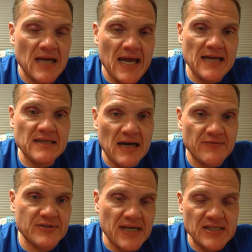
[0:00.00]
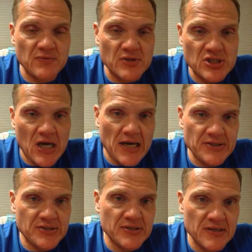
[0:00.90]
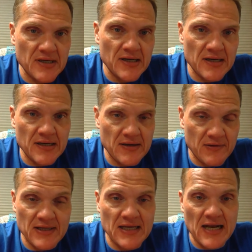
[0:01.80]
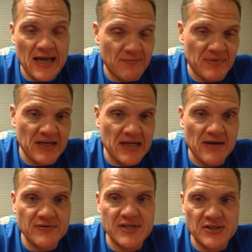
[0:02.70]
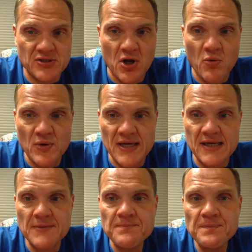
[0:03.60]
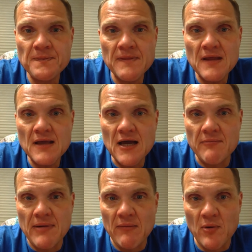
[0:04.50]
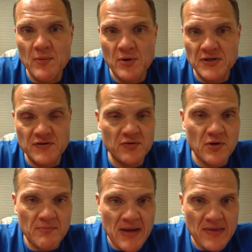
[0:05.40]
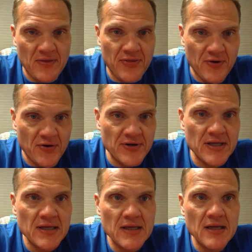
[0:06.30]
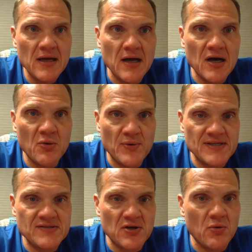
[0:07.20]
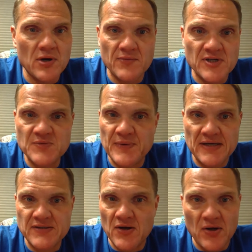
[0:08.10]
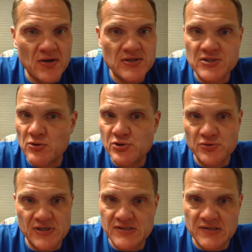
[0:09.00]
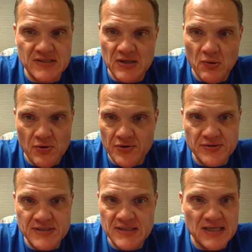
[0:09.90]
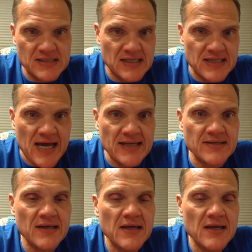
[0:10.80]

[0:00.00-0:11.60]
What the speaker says: had conversation with Josh, and he and I have been in conversation all week about what we want to do on May the 3rd. We still want to respect all social distancing orders and things like that,